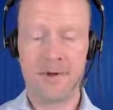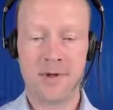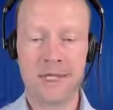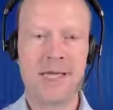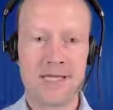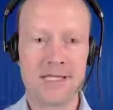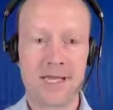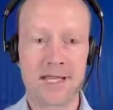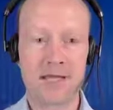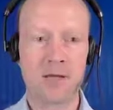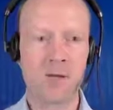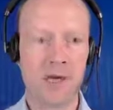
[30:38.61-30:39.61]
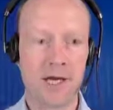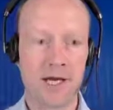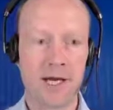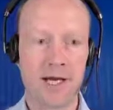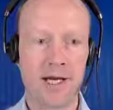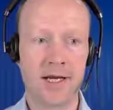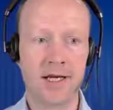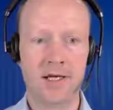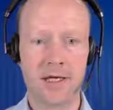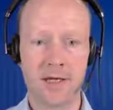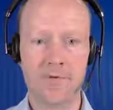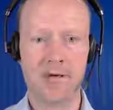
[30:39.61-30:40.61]
extent that we can, and
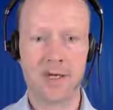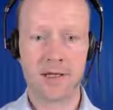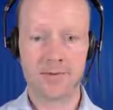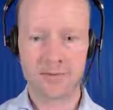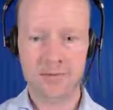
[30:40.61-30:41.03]
kind of like